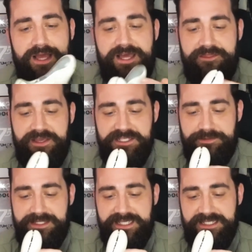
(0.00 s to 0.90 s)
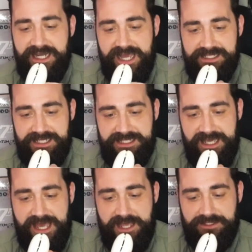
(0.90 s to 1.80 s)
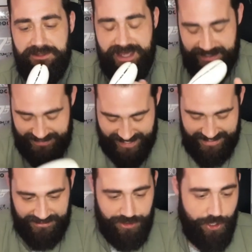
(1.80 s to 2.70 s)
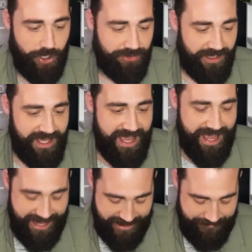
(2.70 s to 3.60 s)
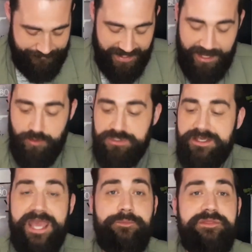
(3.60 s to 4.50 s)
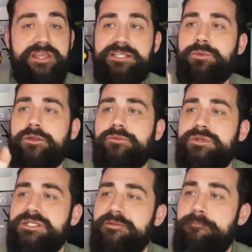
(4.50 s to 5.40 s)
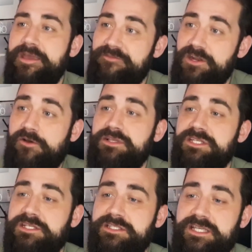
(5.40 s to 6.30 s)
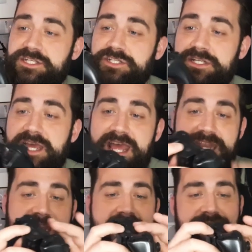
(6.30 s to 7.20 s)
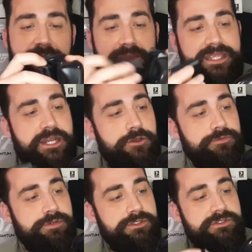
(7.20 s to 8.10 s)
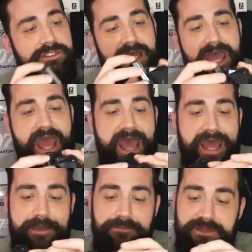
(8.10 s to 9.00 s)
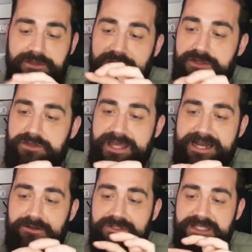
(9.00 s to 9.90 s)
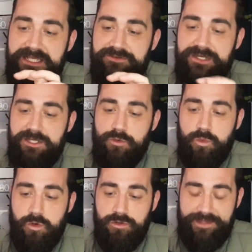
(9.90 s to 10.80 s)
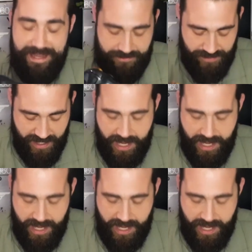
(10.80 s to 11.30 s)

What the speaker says: thing has been disconnected. So that's gone. It also came with this one, which is a bit of a nicer condition. Never been opened. The analog sticks are a little wore down.